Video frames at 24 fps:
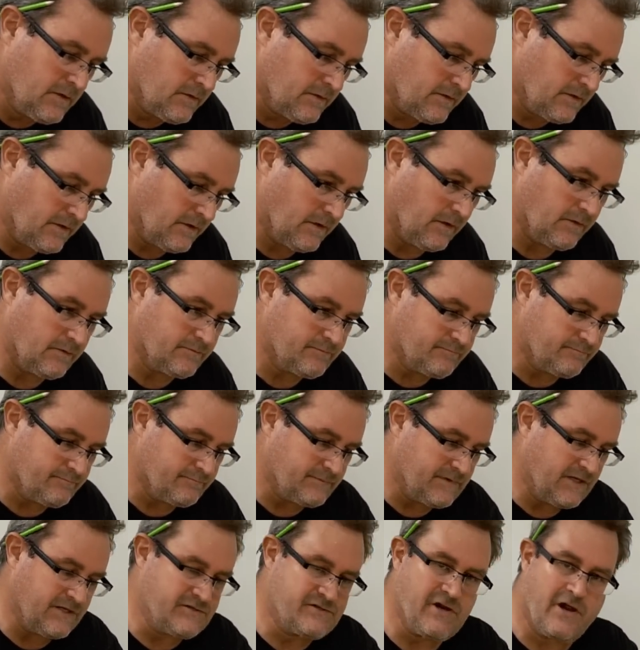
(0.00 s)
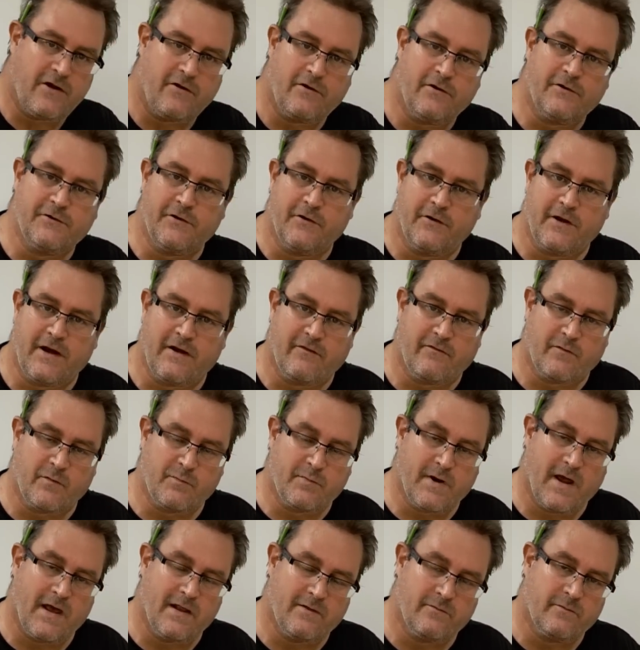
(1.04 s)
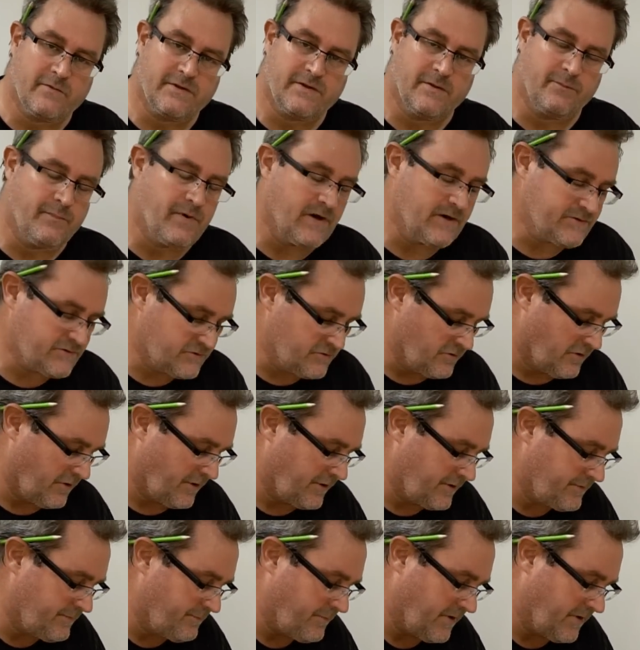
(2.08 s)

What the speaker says: in general don't have a problem with the butt joint,